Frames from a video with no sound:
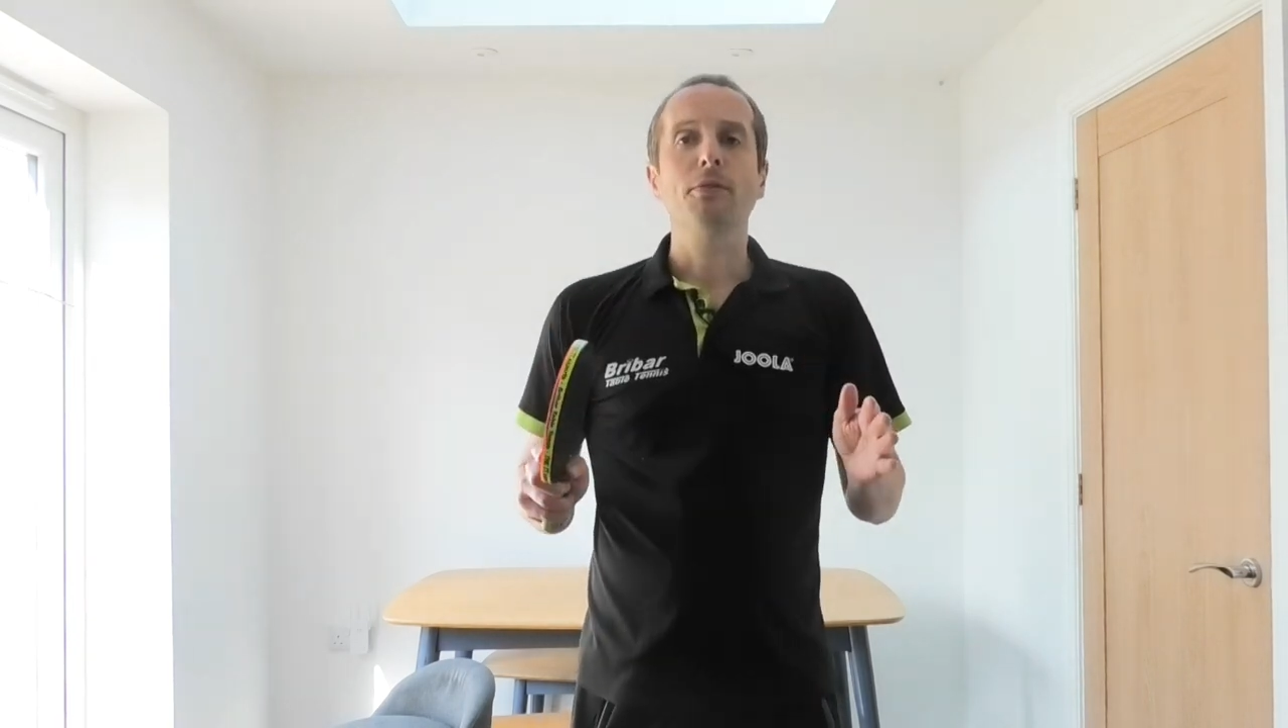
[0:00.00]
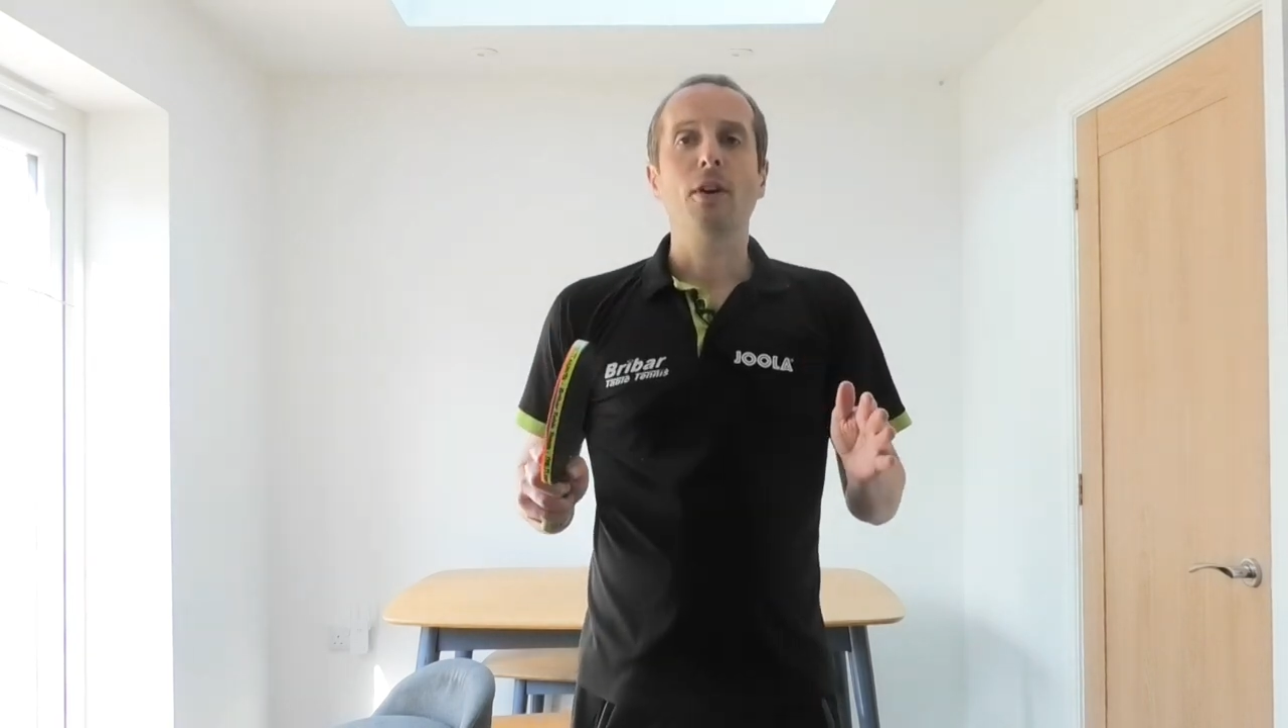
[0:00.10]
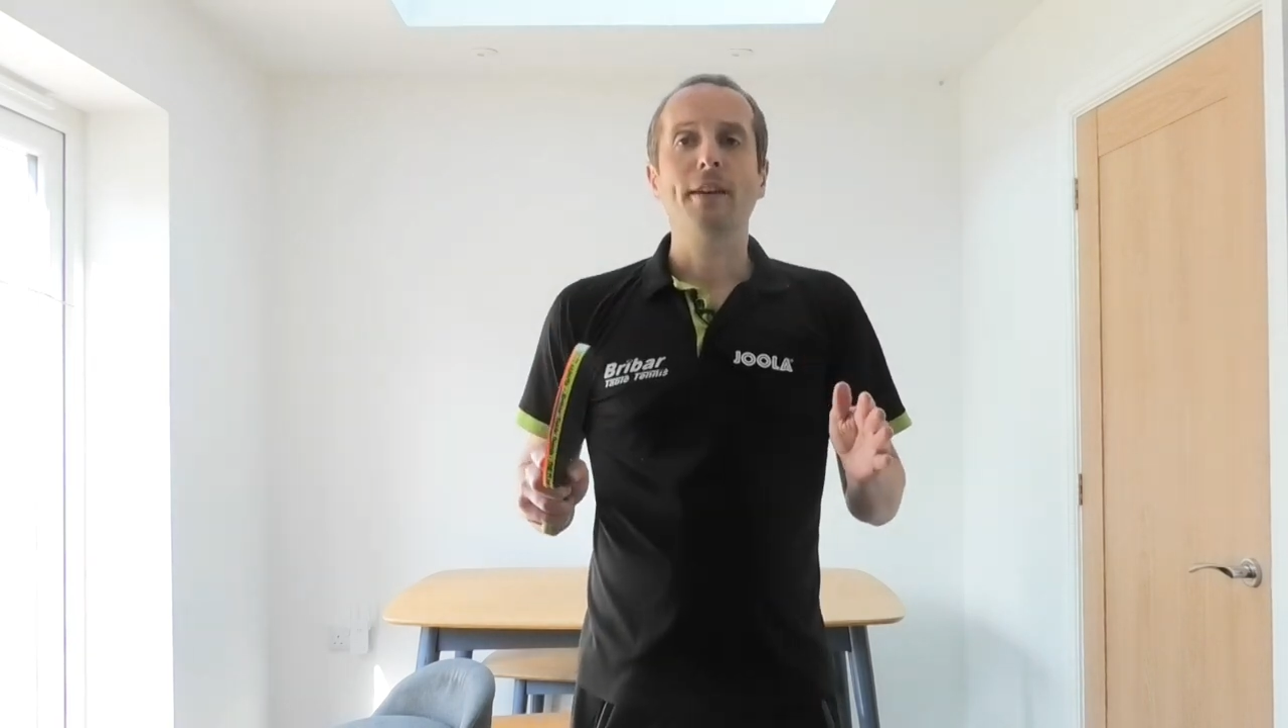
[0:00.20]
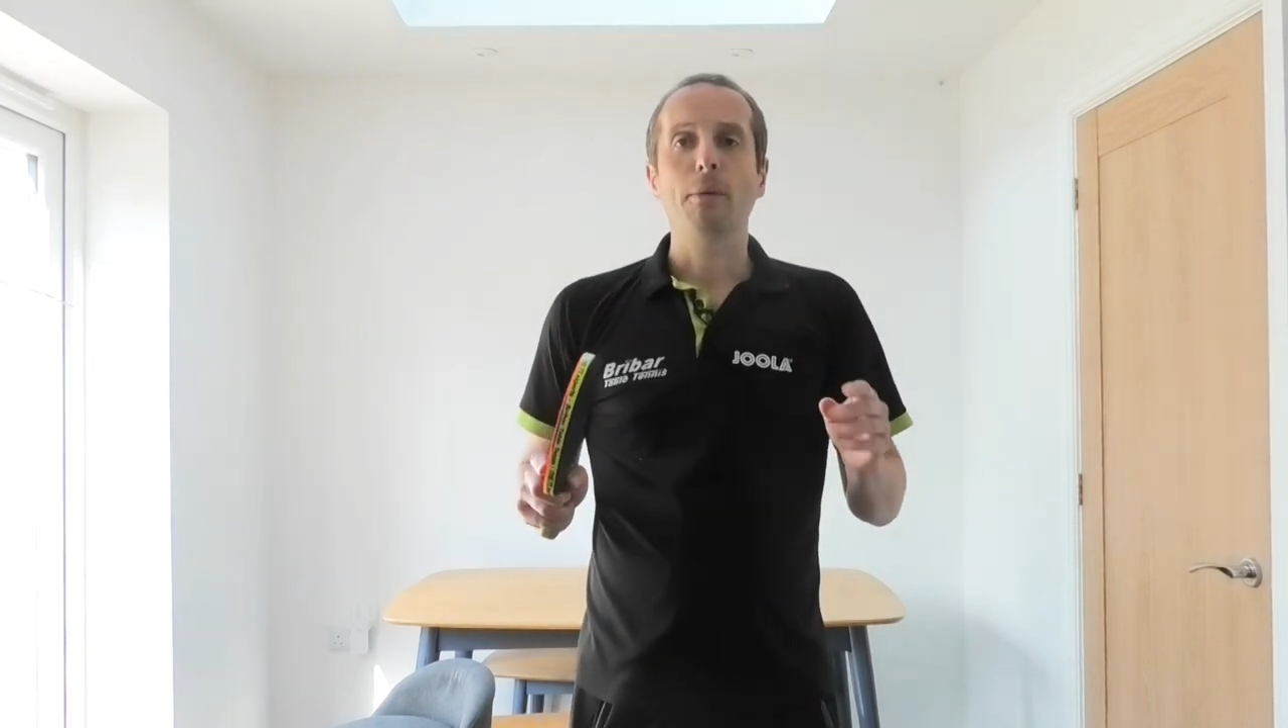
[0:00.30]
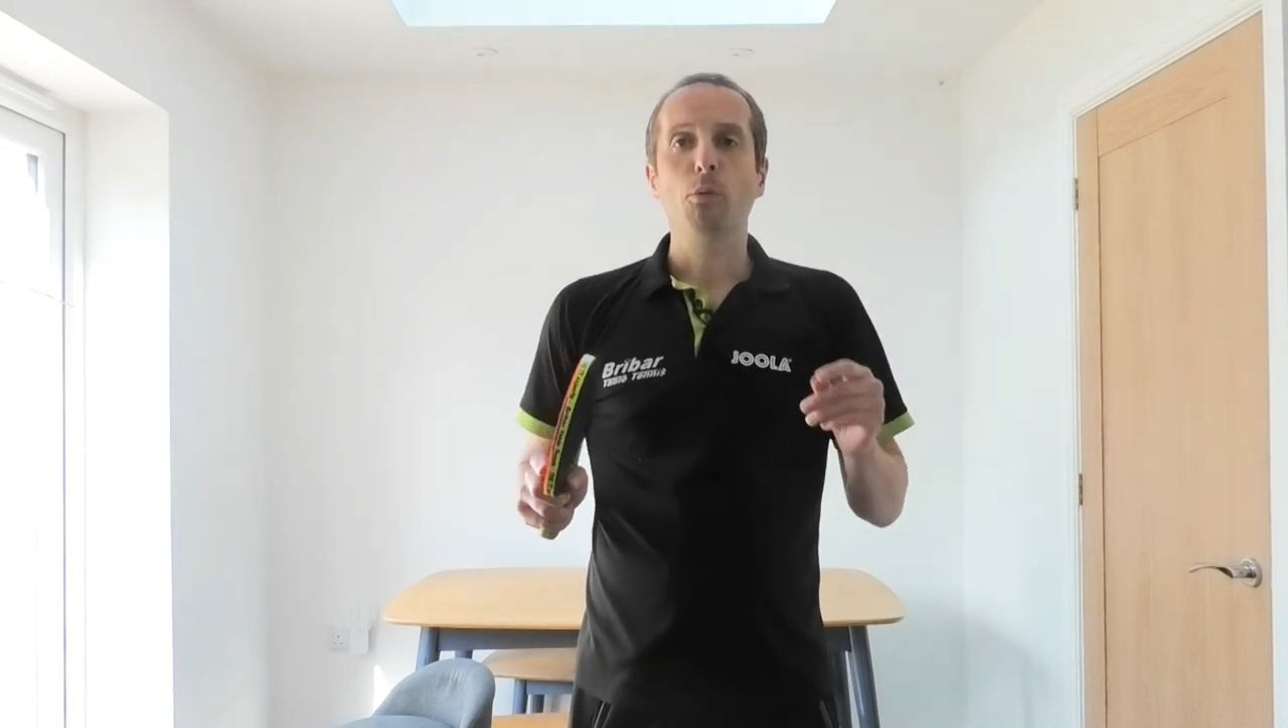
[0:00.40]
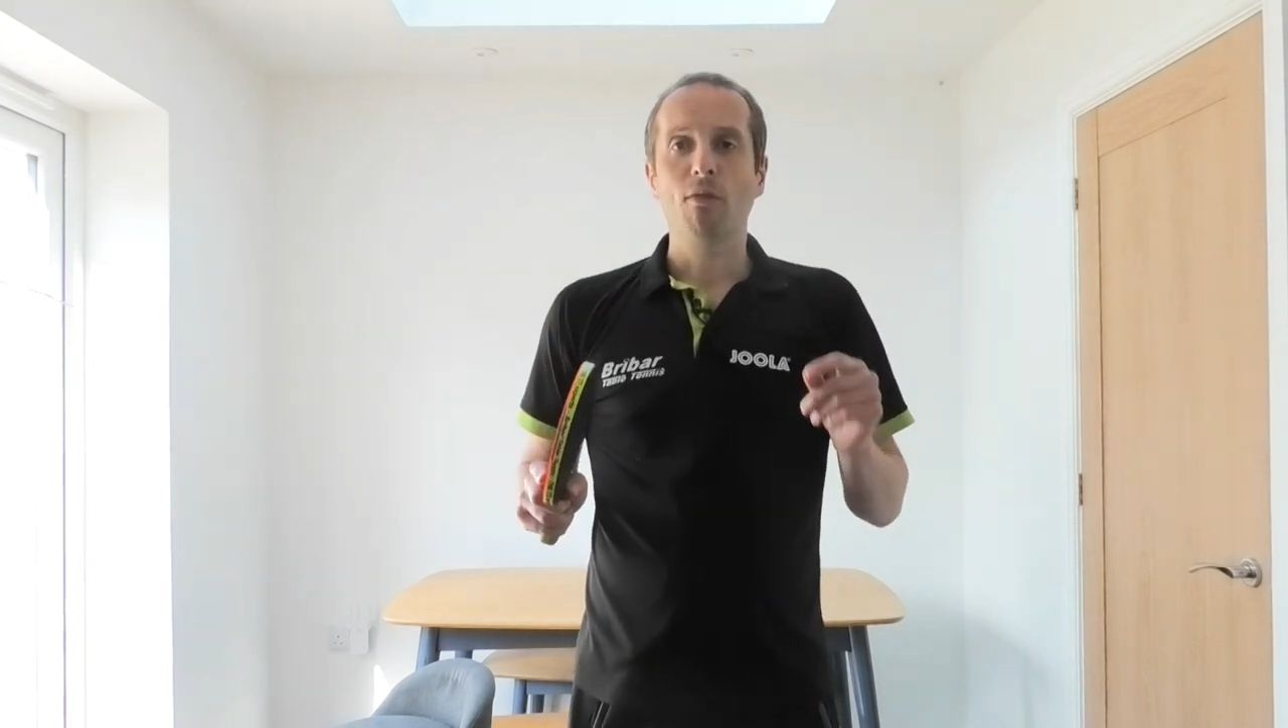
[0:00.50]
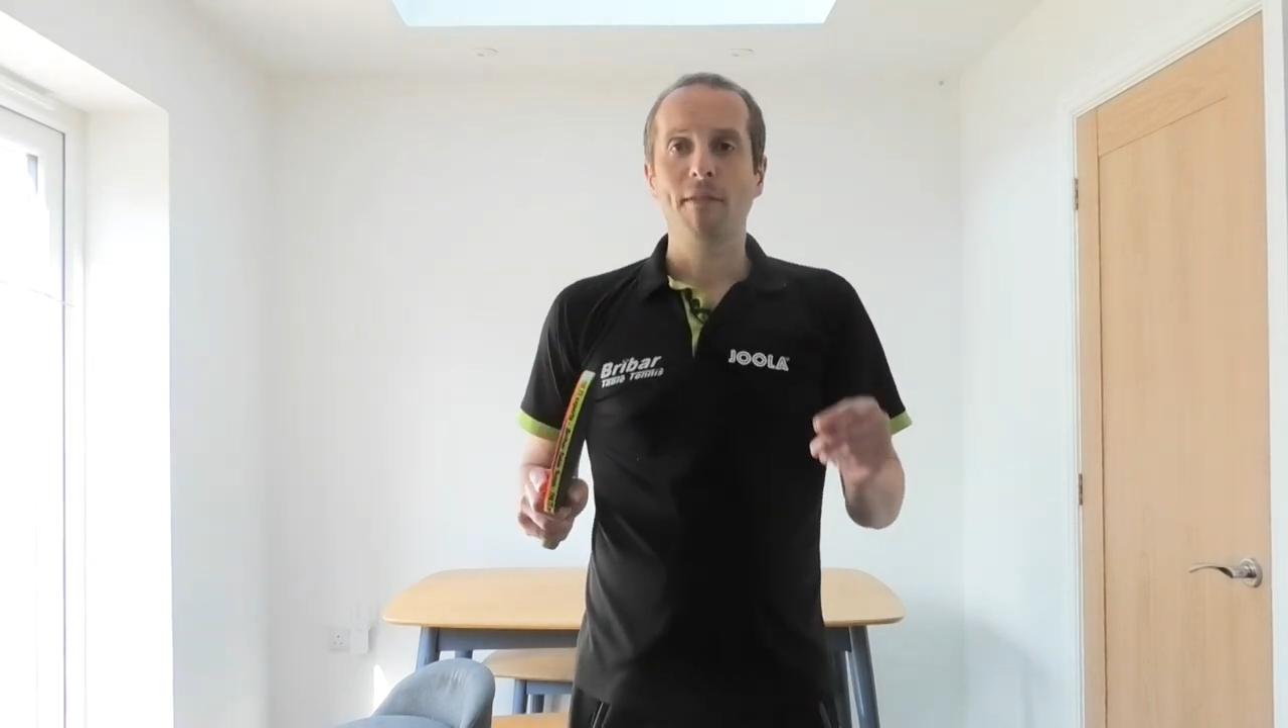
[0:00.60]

find out more